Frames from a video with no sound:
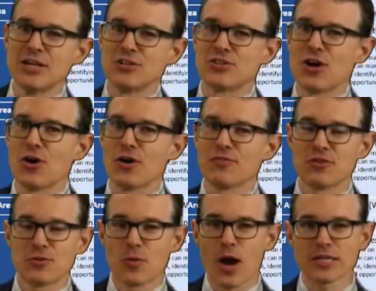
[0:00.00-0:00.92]
So if
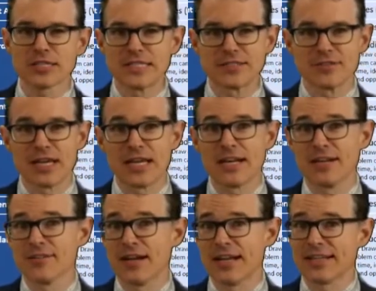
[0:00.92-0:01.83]
you're watching this
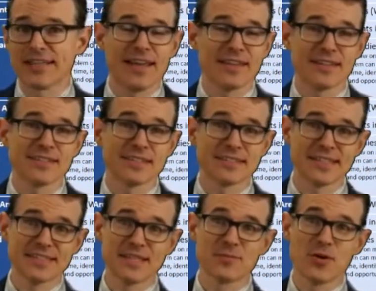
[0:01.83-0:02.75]
later, like, yeah, that doesn't
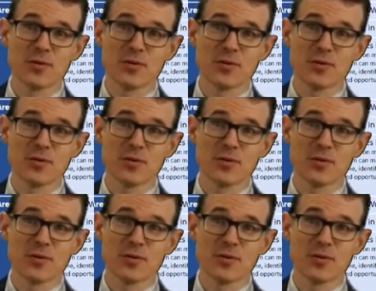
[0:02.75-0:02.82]
exist anymore